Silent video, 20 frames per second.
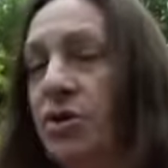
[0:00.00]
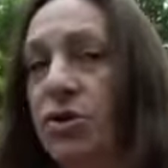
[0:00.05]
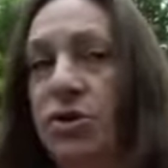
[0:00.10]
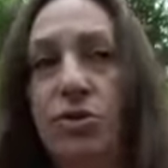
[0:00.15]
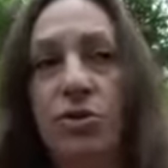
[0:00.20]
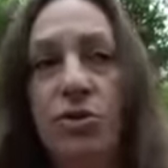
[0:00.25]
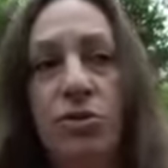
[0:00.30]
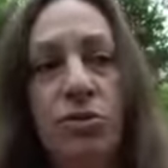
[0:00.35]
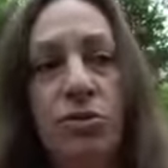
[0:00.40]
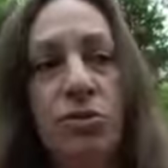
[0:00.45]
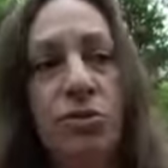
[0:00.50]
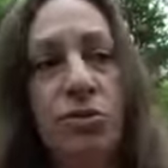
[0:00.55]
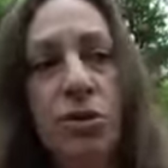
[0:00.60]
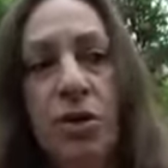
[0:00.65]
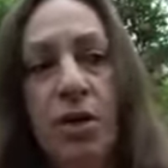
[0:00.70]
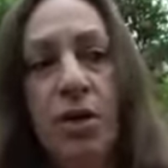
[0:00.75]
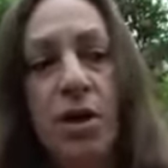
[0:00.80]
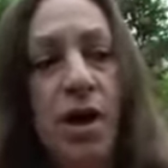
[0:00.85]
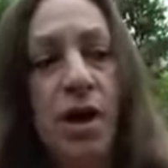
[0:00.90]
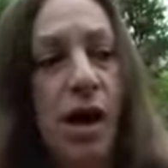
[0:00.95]
to
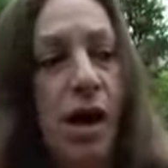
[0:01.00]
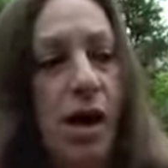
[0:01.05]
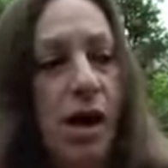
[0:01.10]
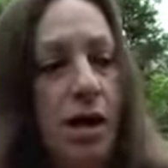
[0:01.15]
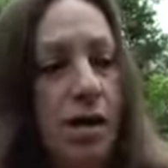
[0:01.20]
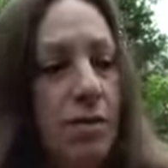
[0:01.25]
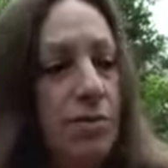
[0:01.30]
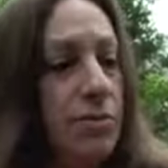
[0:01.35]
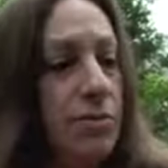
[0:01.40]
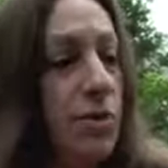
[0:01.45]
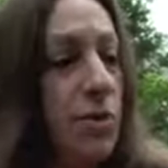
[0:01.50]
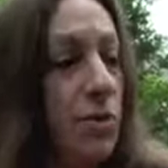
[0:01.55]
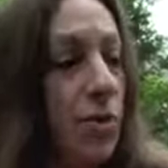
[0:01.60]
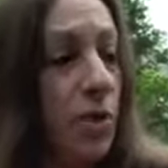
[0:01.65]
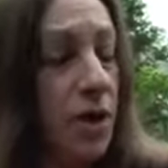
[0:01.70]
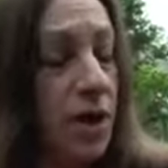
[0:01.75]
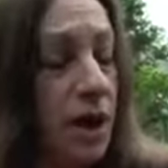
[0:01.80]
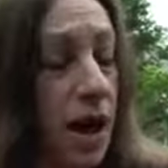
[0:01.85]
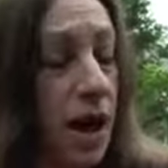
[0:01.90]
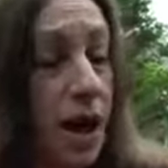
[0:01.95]
um, the
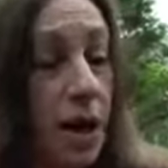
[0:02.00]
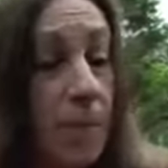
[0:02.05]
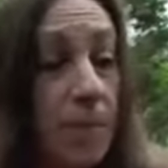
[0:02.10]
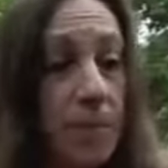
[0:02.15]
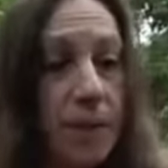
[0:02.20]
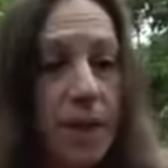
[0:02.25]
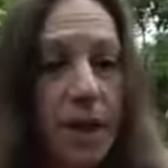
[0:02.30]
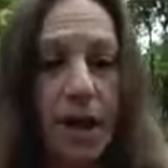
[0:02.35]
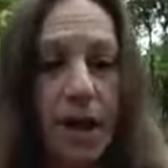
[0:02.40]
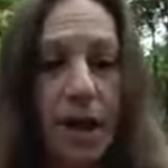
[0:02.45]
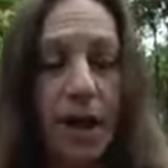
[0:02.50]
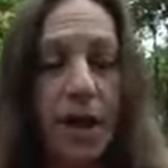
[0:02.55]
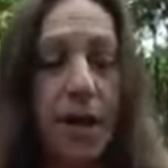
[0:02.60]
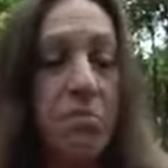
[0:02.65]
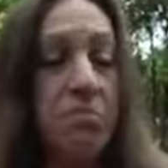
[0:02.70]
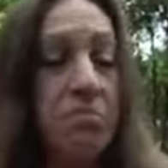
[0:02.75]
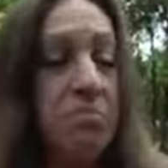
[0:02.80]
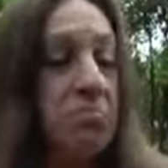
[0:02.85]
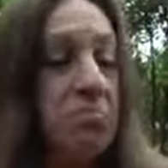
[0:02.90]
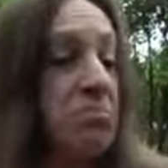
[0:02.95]
water company.
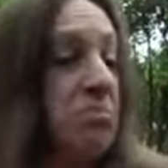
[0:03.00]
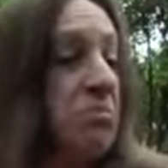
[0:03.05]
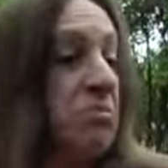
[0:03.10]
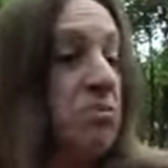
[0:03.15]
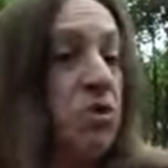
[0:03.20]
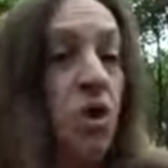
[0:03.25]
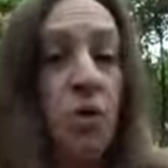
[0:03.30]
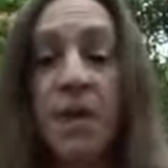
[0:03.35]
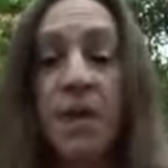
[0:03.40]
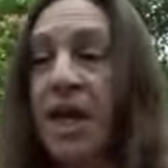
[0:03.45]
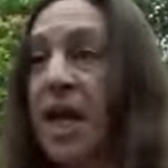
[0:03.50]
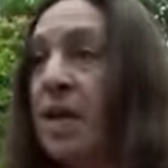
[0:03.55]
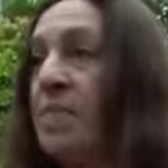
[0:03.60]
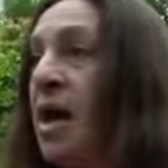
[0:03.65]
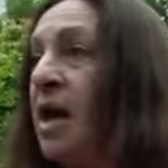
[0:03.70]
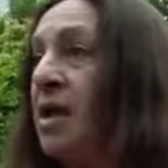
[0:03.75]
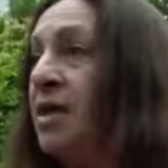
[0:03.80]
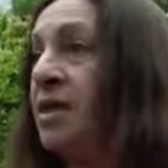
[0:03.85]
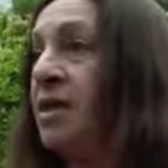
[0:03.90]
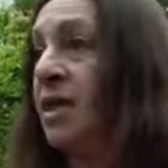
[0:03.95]
Nobody came
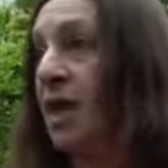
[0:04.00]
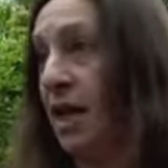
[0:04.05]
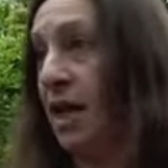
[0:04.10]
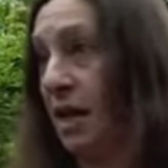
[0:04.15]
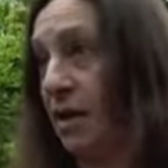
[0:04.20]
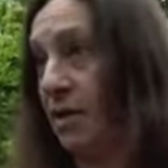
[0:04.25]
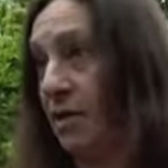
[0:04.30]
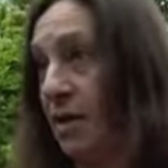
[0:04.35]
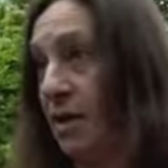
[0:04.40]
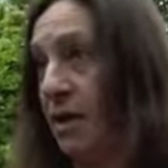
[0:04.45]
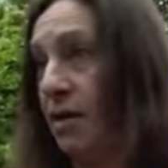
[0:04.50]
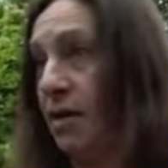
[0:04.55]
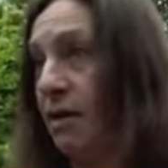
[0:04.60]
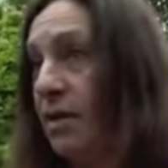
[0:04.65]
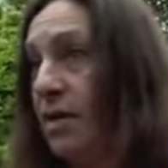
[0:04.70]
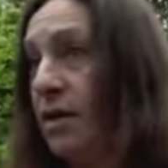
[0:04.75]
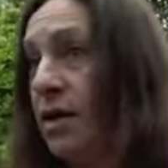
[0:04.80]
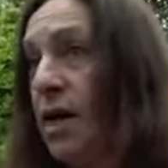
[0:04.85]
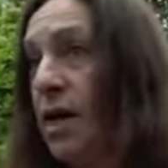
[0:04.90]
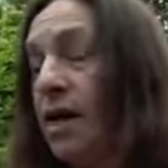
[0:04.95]
out and did anything
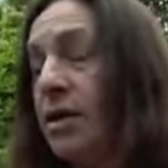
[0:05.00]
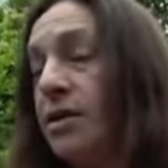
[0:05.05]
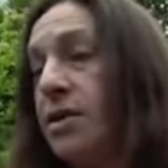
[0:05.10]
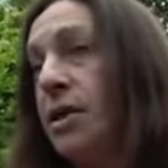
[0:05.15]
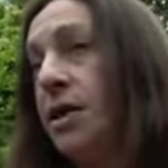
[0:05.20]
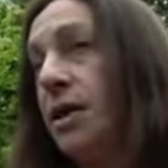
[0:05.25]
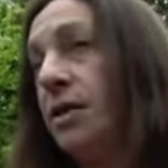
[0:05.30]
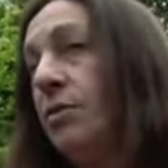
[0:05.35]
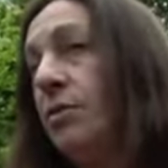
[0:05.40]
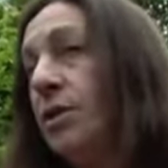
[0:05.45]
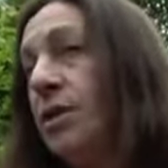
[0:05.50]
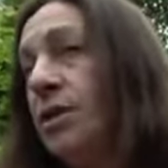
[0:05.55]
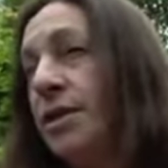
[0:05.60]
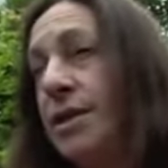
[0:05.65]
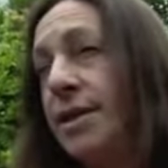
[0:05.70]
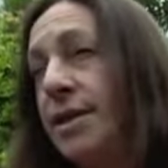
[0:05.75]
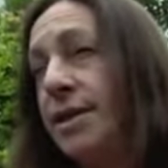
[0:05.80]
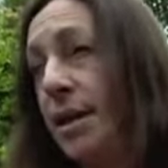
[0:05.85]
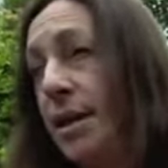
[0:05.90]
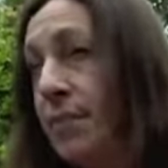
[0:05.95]
until it was
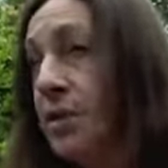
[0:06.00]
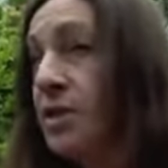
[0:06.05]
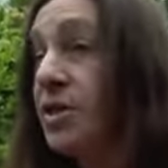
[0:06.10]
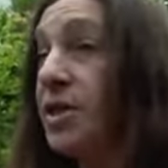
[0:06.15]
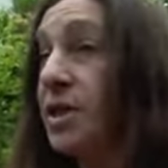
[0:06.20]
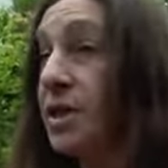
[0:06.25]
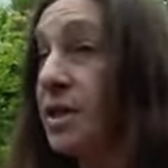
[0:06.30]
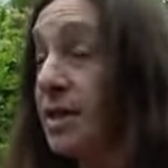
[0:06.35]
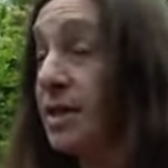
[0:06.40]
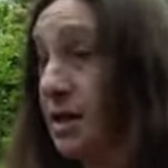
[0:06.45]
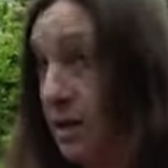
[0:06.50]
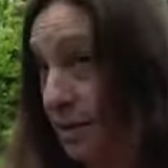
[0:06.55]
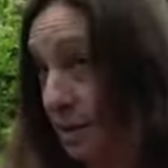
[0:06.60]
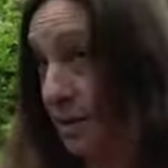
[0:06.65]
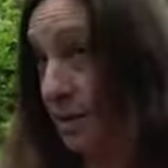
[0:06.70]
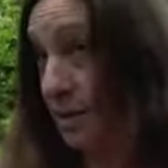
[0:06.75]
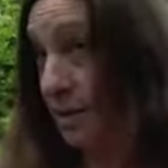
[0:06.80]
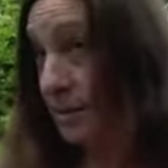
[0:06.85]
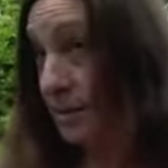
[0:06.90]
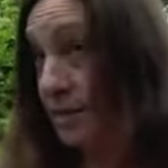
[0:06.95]
December 16th
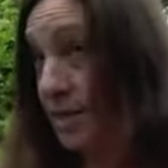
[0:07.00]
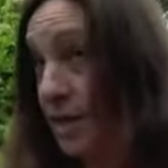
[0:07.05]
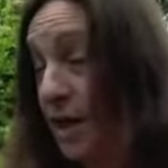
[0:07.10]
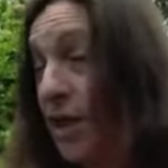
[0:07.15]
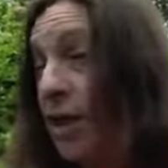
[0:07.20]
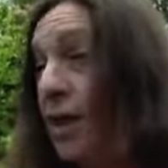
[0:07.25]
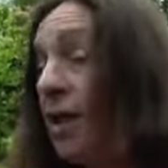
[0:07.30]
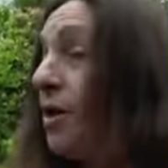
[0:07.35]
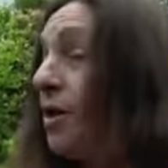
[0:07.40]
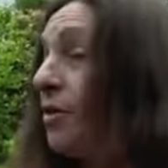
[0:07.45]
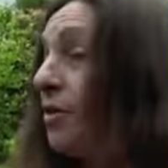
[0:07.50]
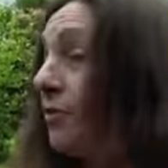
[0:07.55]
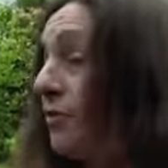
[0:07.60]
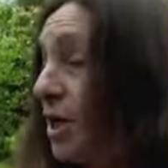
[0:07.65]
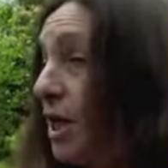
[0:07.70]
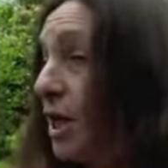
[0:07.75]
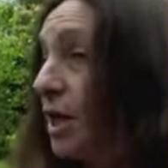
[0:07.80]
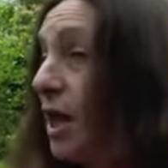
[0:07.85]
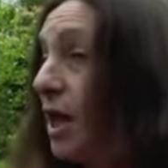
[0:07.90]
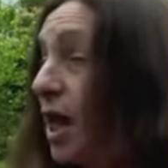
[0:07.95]
3
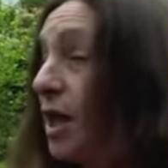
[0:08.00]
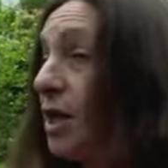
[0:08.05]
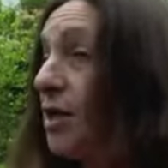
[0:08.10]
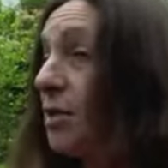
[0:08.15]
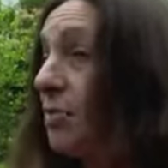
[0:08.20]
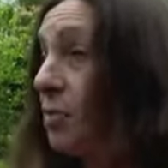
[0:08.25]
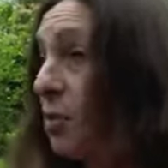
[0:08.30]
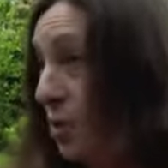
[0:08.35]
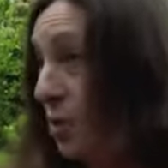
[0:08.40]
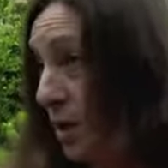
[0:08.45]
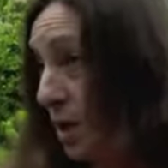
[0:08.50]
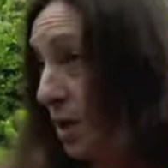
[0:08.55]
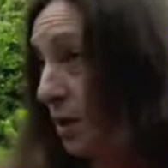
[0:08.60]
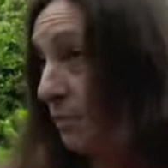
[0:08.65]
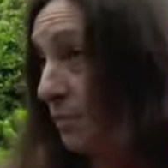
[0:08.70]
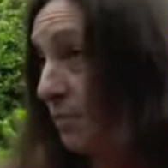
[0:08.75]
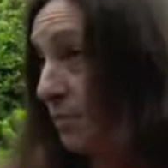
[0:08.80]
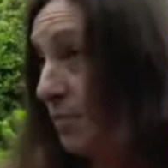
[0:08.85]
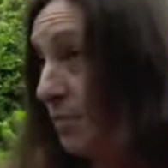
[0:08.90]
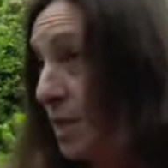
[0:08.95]
o'clock in the morning
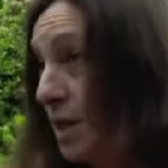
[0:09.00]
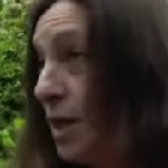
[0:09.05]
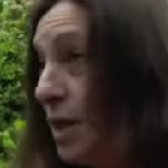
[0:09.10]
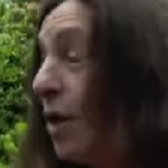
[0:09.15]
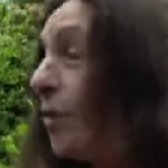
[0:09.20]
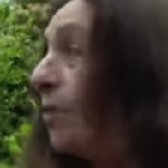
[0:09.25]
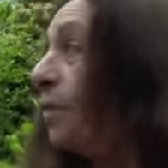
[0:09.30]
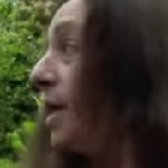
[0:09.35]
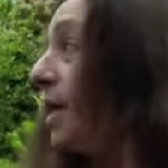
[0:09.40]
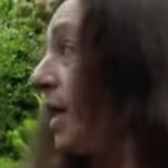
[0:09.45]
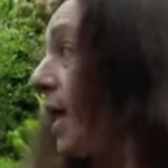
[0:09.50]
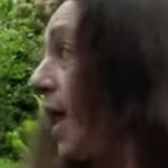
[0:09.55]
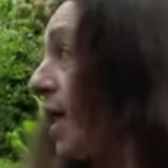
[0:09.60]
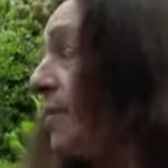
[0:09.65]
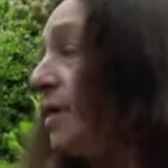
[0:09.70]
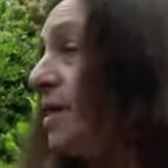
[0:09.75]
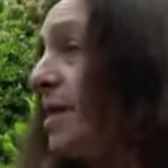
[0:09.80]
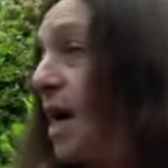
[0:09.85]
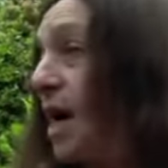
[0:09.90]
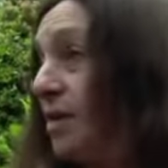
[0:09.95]
when they came
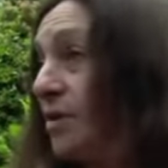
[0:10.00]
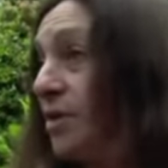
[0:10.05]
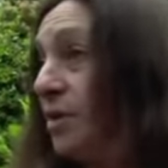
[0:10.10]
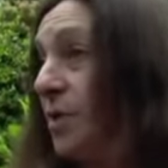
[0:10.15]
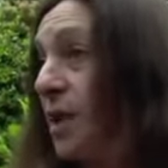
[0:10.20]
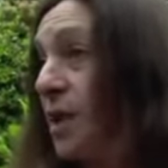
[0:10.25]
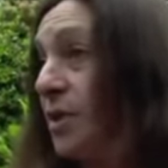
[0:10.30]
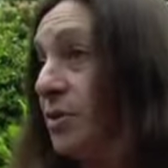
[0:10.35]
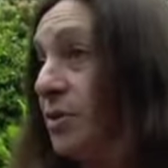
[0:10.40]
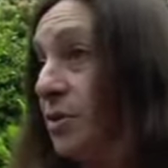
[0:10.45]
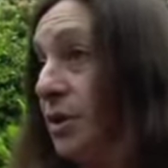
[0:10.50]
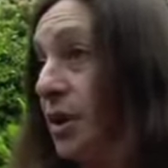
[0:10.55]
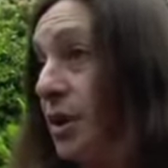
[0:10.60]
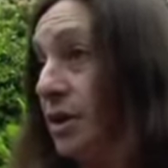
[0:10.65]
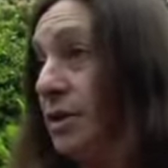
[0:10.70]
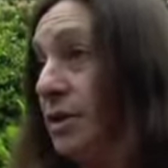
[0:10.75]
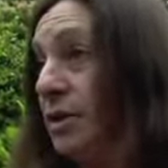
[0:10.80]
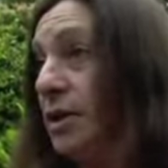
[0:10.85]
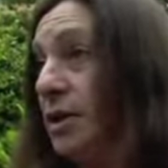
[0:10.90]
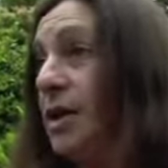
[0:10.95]
and knocked on my door
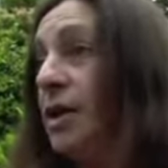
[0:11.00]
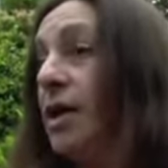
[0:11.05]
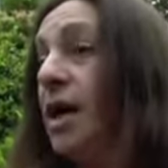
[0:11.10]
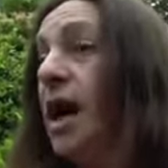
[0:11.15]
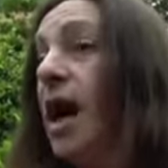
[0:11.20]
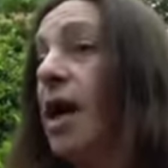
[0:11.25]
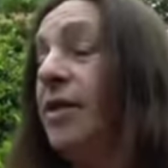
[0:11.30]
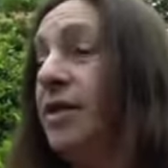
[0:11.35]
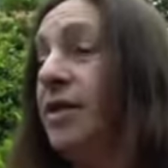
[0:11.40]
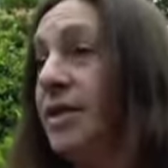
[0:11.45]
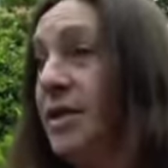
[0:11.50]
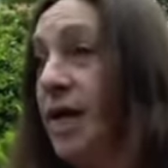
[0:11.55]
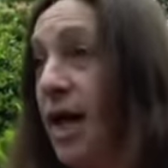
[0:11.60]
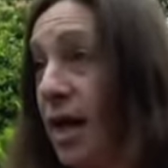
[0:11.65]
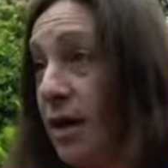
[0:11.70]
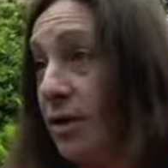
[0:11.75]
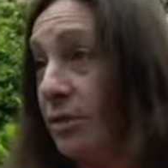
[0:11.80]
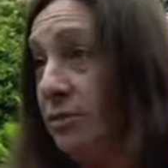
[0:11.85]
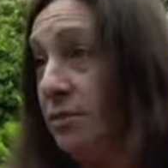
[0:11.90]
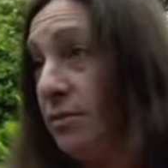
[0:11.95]
and the
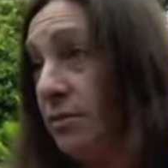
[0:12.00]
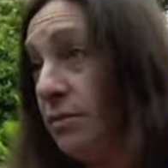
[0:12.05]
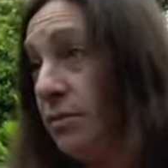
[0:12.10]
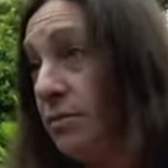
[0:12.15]
town